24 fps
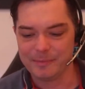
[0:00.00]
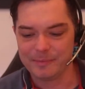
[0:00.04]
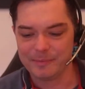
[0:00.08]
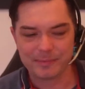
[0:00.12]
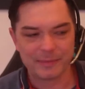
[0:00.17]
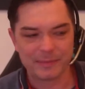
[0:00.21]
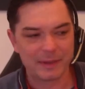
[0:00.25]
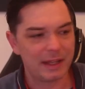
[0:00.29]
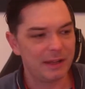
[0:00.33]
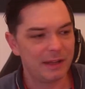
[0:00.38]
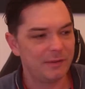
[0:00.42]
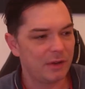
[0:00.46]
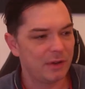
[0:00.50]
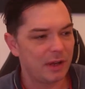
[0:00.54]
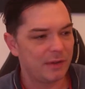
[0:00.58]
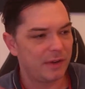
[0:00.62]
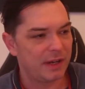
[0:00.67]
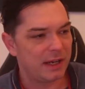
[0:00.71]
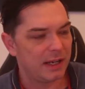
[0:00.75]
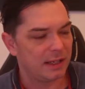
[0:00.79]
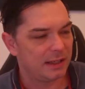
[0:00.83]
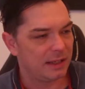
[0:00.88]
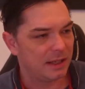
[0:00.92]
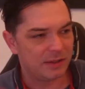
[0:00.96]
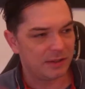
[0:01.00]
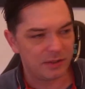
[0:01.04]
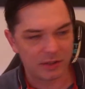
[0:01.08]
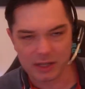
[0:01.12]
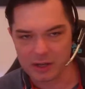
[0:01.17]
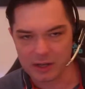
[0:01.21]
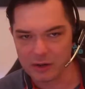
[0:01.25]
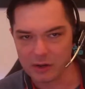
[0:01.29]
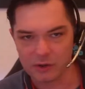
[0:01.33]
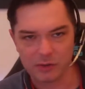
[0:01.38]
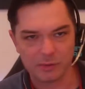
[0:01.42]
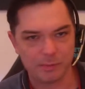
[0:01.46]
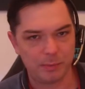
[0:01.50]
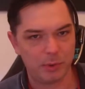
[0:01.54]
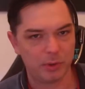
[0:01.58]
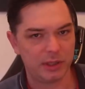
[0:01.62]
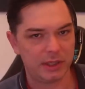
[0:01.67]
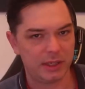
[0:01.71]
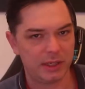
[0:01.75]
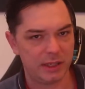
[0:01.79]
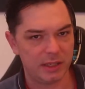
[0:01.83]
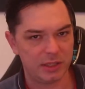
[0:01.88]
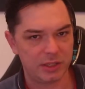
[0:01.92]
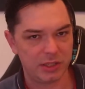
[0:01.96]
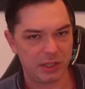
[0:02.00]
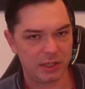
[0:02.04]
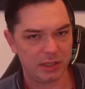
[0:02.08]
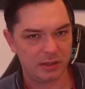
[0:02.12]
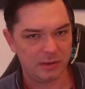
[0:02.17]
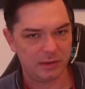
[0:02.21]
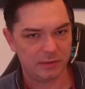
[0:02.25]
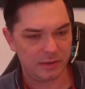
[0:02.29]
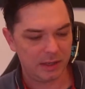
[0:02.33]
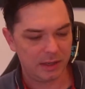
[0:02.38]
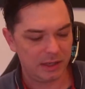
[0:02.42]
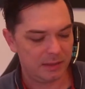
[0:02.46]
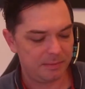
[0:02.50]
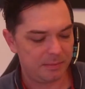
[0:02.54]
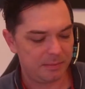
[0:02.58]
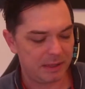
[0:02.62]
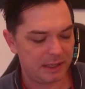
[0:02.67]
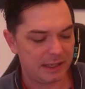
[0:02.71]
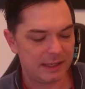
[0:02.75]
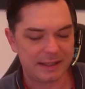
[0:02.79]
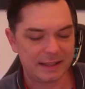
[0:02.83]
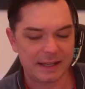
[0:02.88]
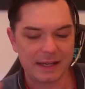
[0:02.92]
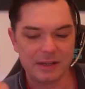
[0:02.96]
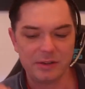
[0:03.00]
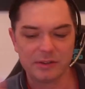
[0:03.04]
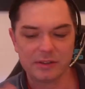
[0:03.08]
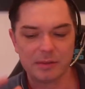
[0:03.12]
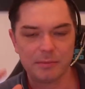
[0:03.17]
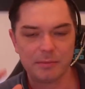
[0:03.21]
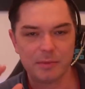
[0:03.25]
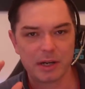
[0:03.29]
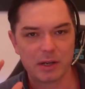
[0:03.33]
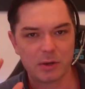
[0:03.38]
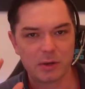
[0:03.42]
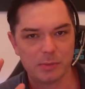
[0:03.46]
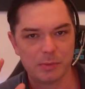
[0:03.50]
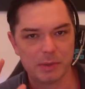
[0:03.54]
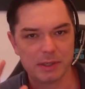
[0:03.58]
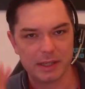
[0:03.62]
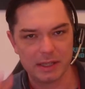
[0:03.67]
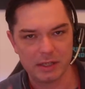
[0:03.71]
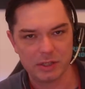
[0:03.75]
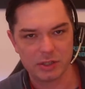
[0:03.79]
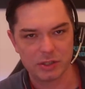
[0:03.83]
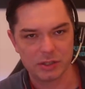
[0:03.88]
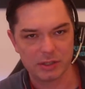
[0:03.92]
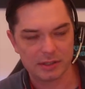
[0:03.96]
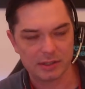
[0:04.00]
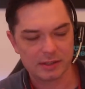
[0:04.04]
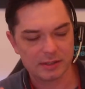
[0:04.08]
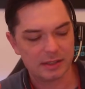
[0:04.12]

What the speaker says: If you have any ideas, you can also put it in the chat. Right? But I'll tell you some recommendations.